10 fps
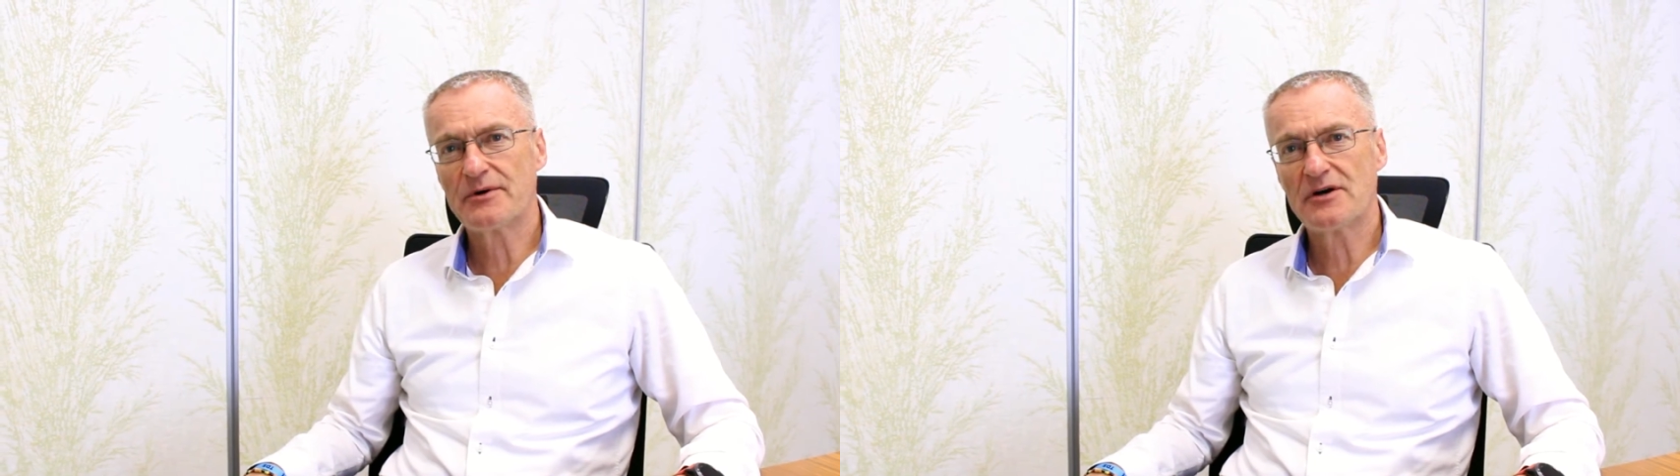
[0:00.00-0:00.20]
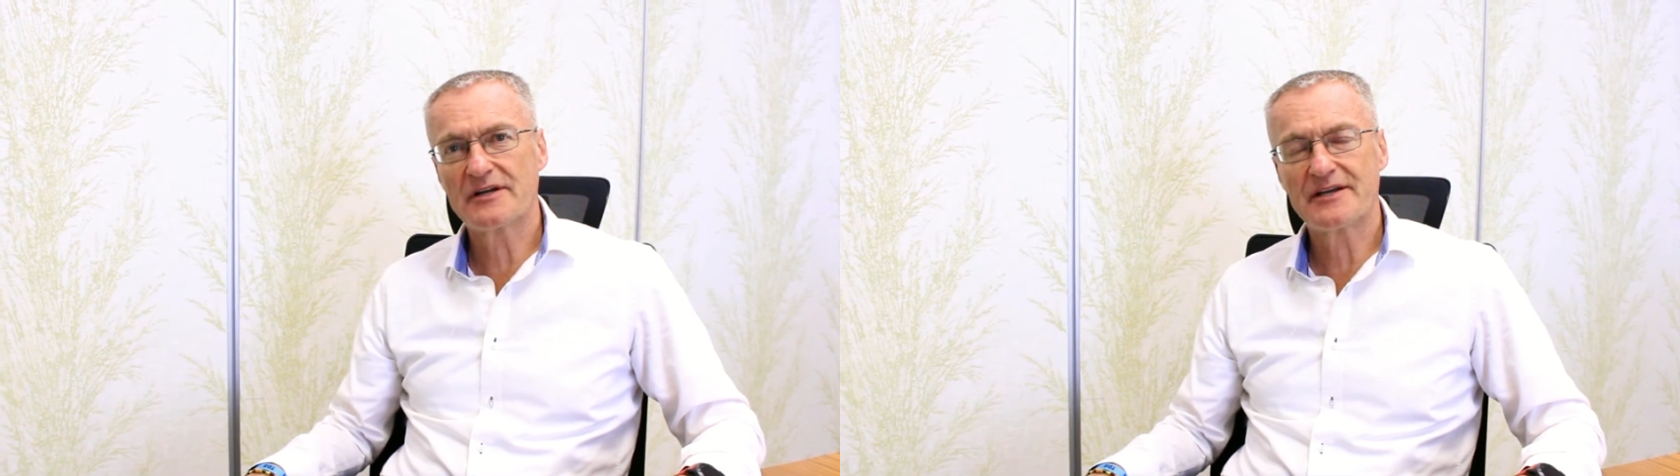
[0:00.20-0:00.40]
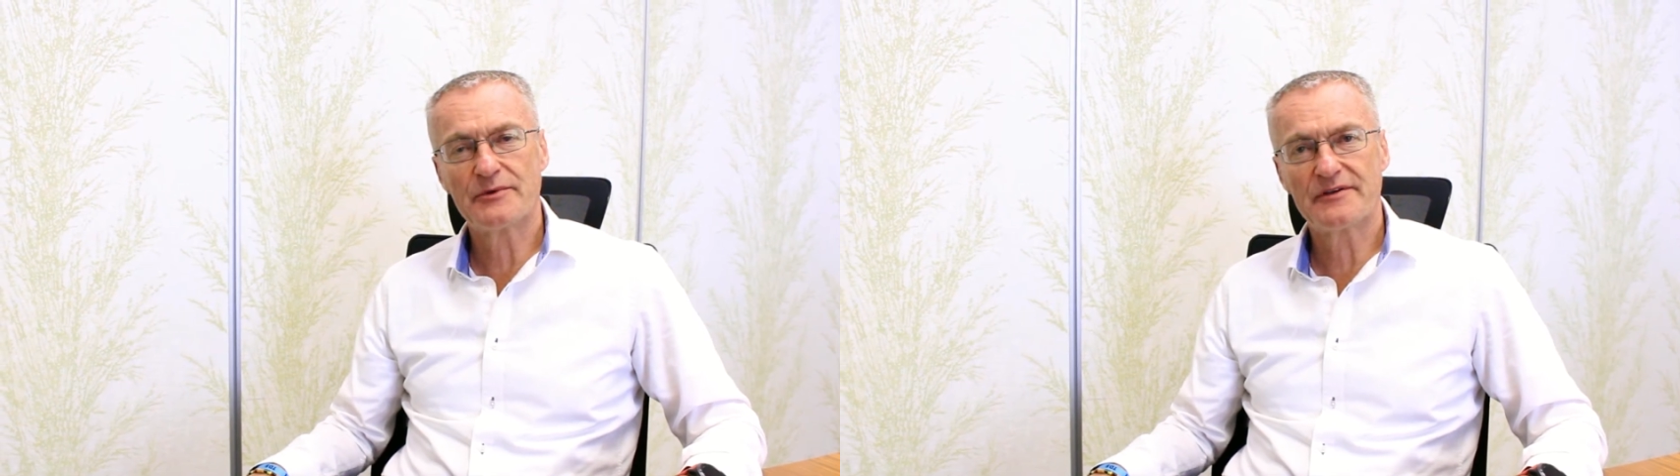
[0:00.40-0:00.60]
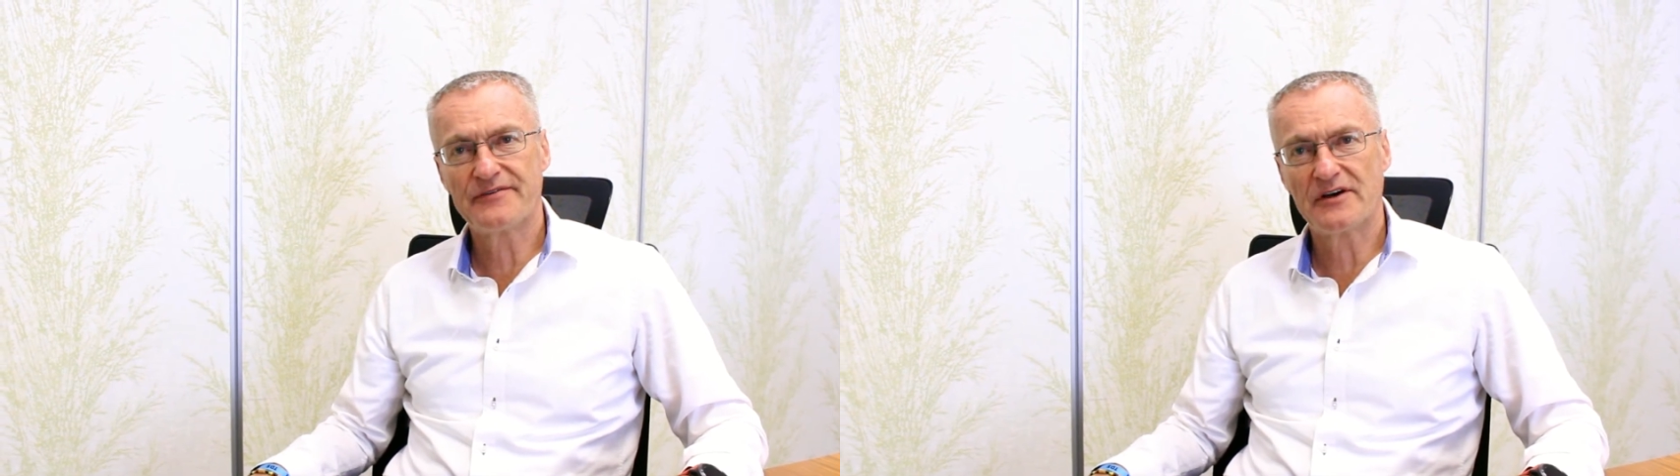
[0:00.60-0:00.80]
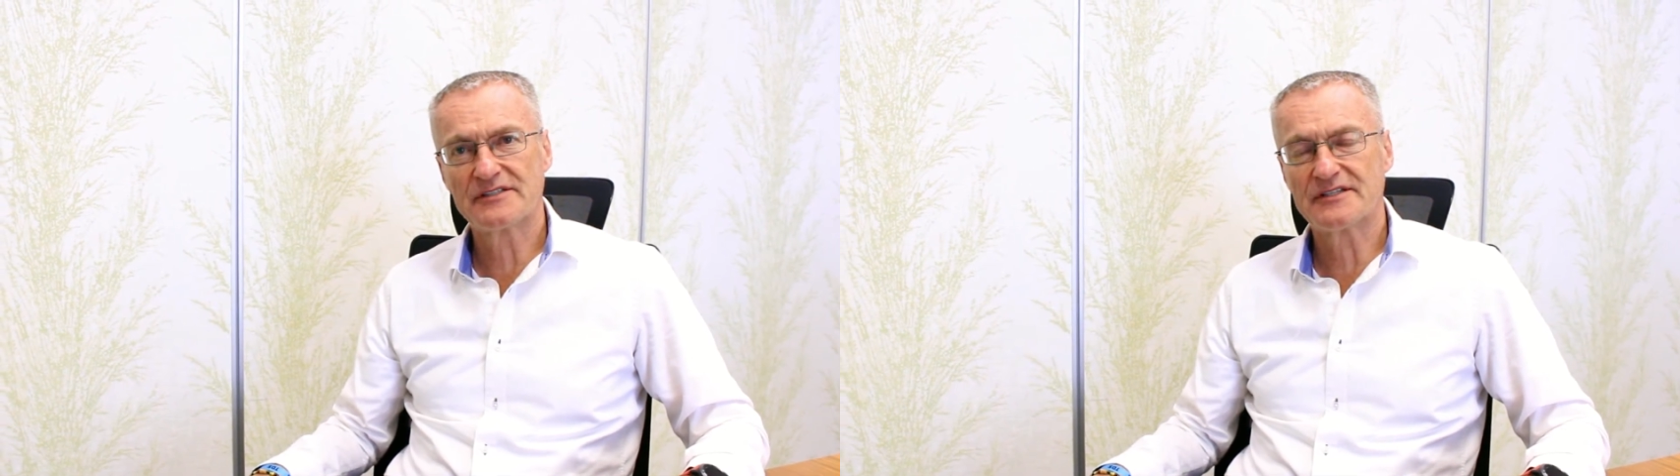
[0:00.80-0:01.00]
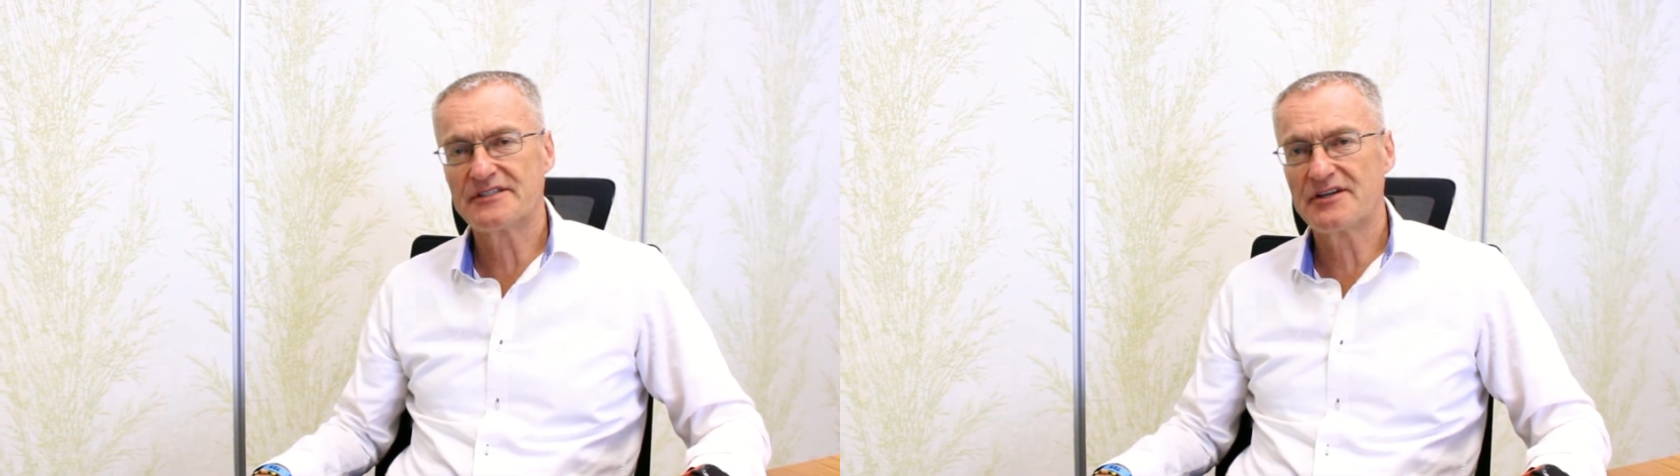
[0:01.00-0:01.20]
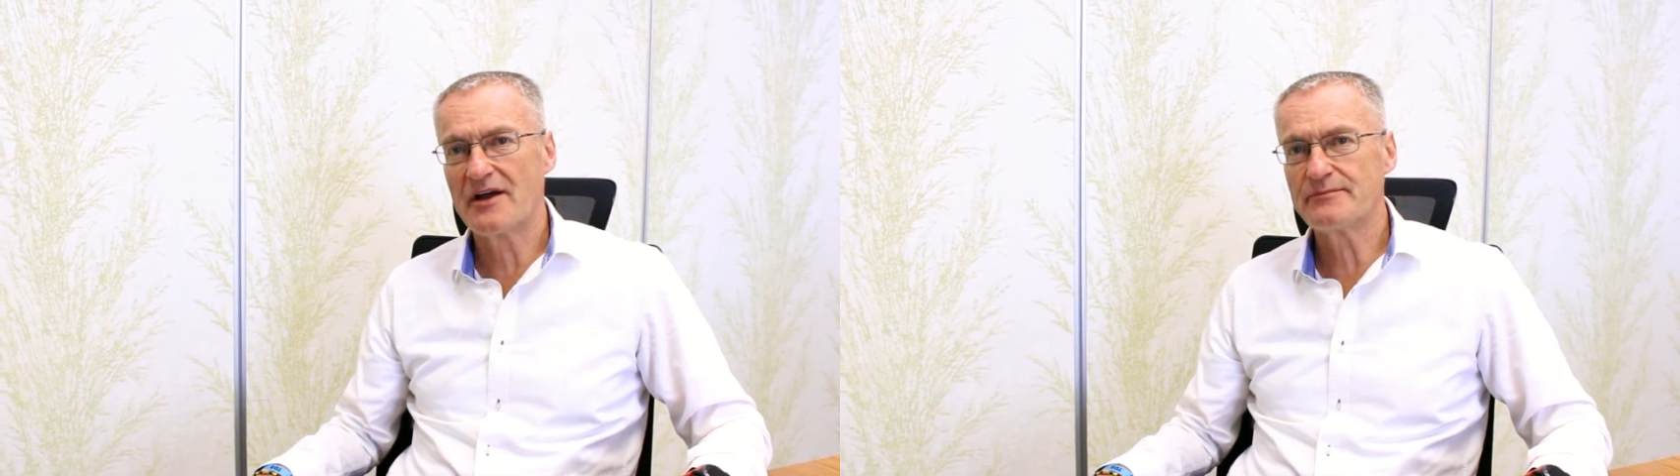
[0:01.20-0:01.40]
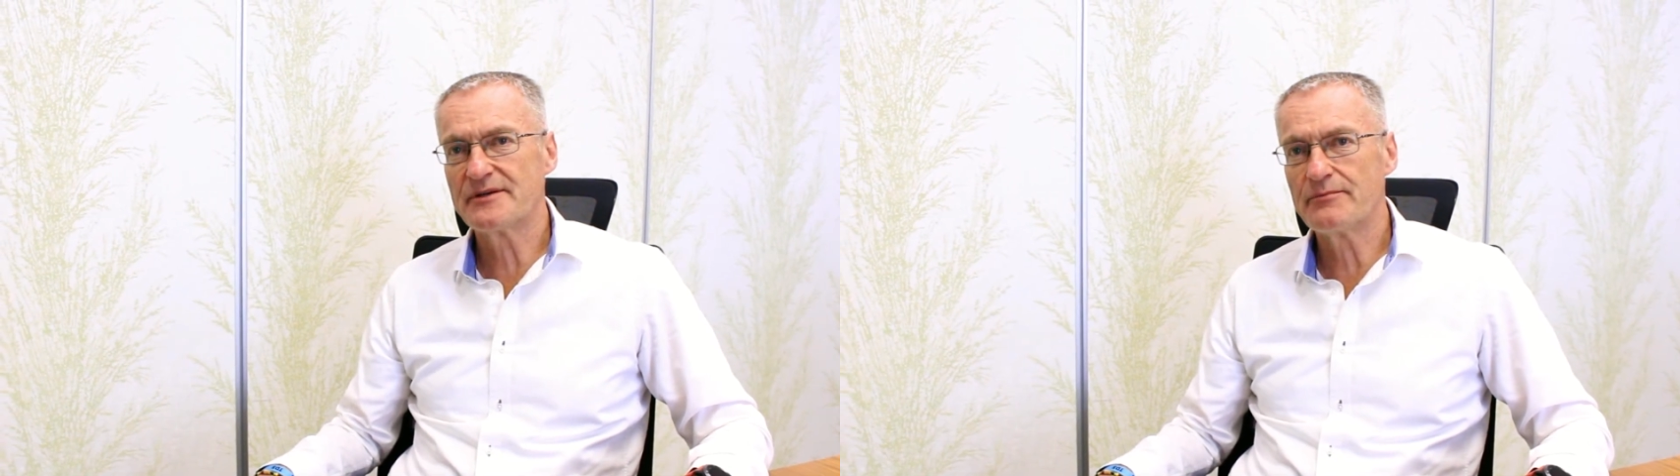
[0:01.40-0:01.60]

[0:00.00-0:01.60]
market with a faster time to